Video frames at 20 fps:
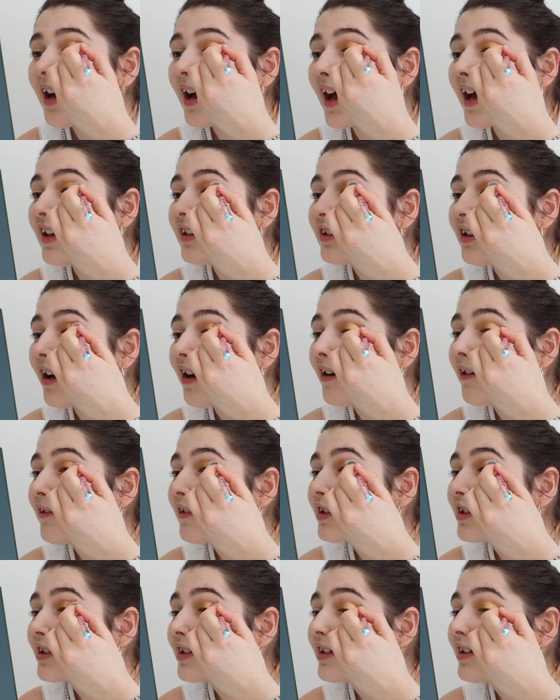Okay, so
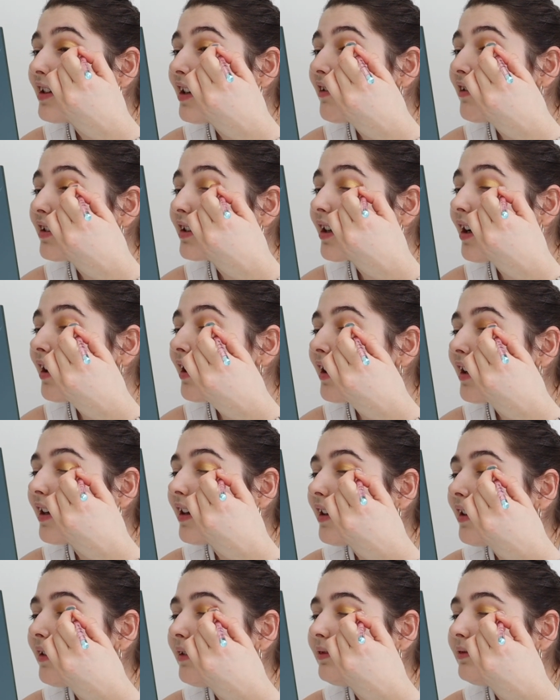we're just going to take this colour
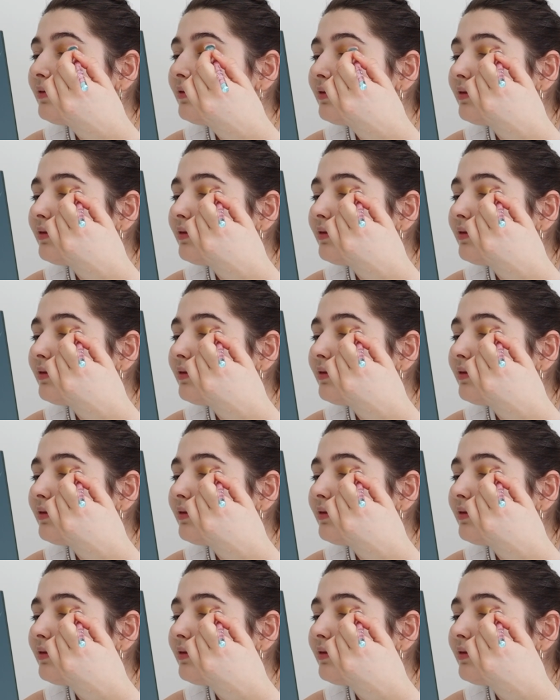here.